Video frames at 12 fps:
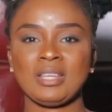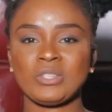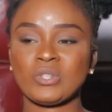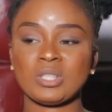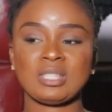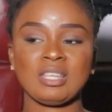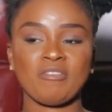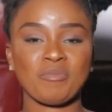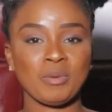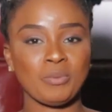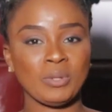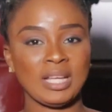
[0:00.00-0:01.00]
It's just if
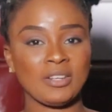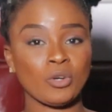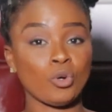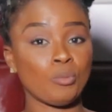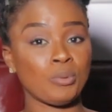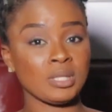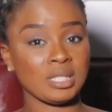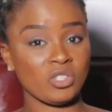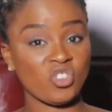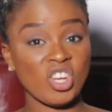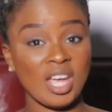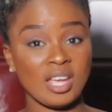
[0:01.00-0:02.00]
people are not open to
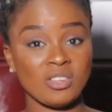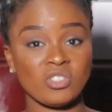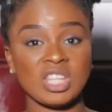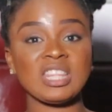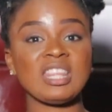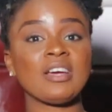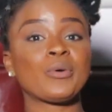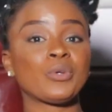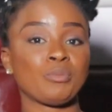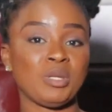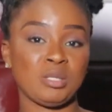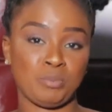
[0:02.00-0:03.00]
change, then they're
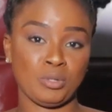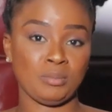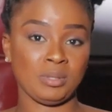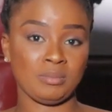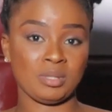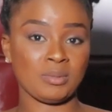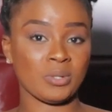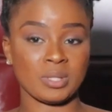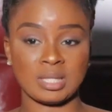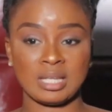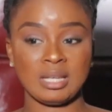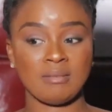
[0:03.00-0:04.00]
going to be the problems,
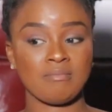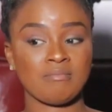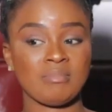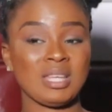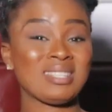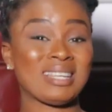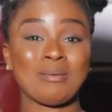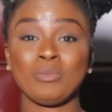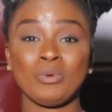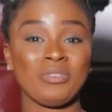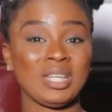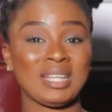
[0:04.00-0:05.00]
because things are
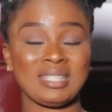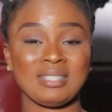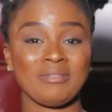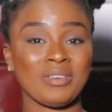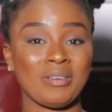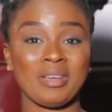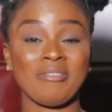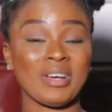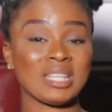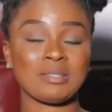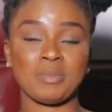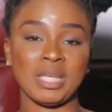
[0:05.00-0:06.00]
moving at a very
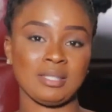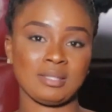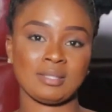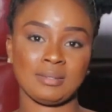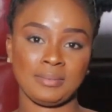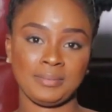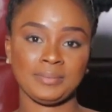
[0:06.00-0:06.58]
fast pace.